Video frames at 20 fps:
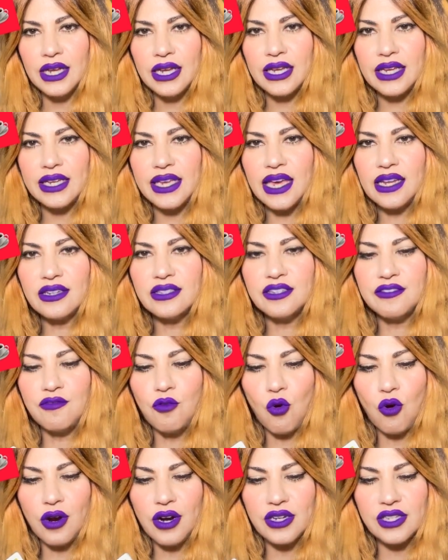get a
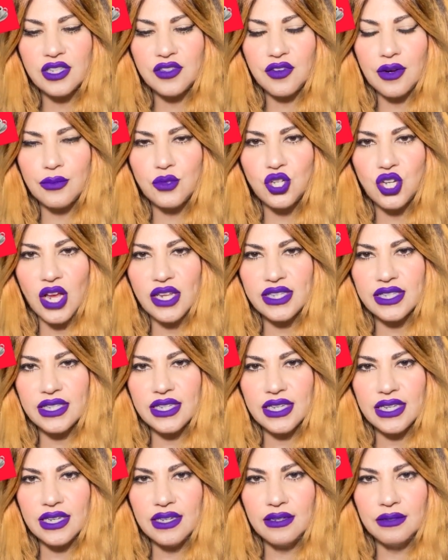divorce from Justin,